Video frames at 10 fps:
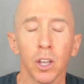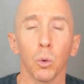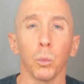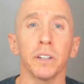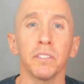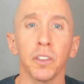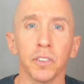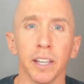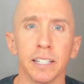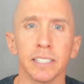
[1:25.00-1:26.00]
One of the
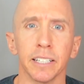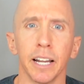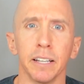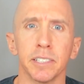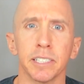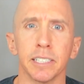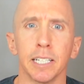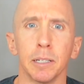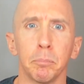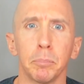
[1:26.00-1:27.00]
things that I have
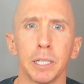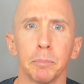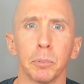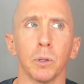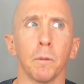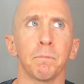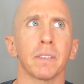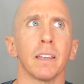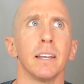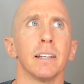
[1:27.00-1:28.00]
seen people
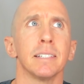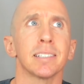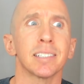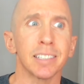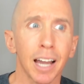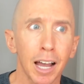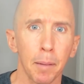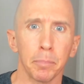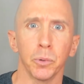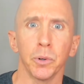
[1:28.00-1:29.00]

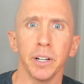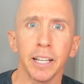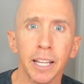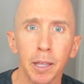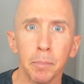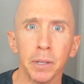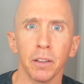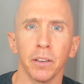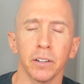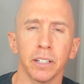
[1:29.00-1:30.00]
stop or
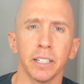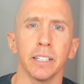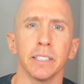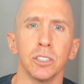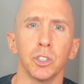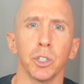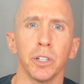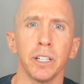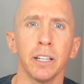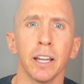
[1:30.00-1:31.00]
inhibit their healing
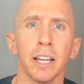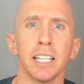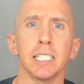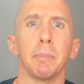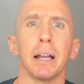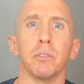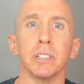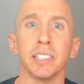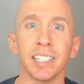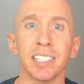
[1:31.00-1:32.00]
journey is by
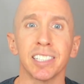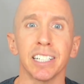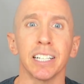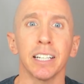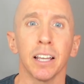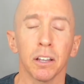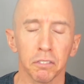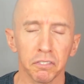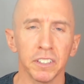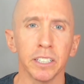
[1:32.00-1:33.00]
resisting
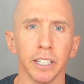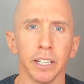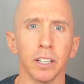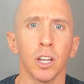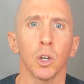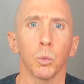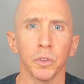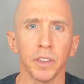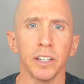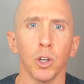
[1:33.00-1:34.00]
feeling
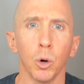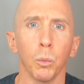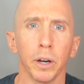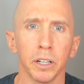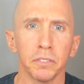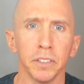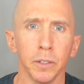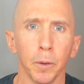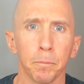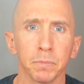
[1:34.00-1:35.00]
what they don't want to
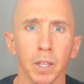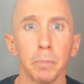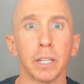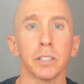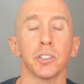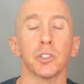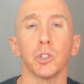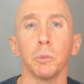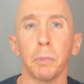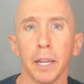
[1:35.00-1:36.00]
feel. Because it's
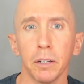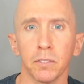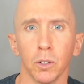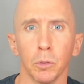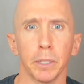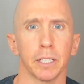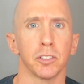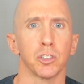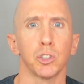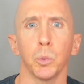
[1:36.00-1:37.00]
too painful, because
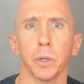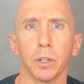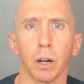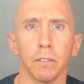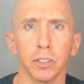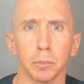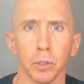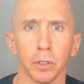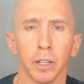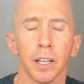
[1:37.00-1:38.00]
it's too
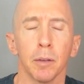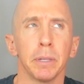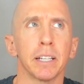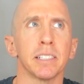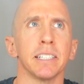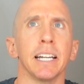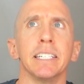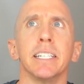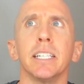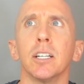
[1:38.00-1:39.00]
uncomfortable, because an
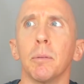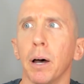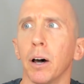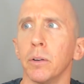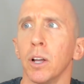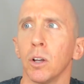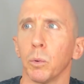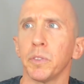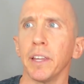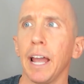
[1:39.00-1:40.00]
idea about
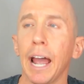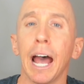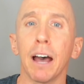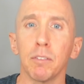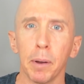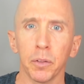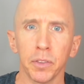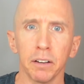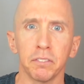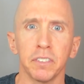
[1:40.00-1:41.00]
what they have about
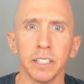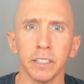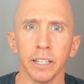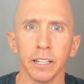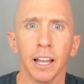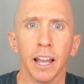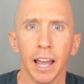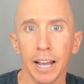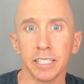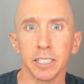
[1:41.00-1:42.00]
that feeling
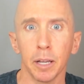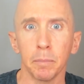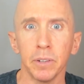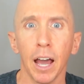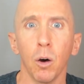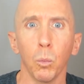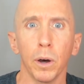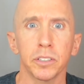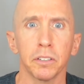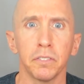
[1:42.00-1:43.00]
has them not
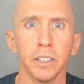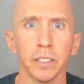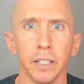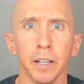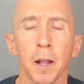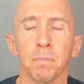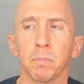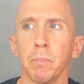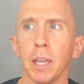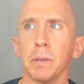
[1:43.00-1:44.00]
want to feel it.
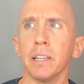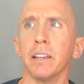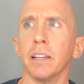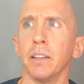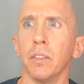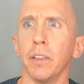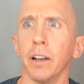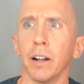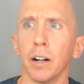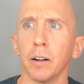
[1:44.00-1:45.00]
Maybe in
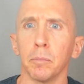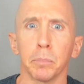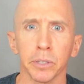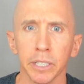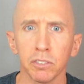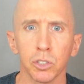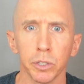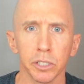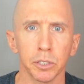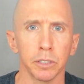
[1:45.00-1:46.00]
their belief
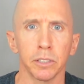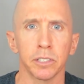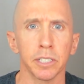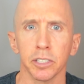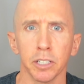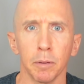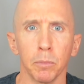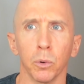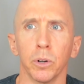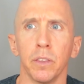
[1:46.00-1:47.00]
system
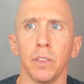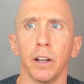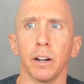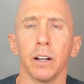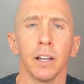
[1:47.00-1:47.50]
or in their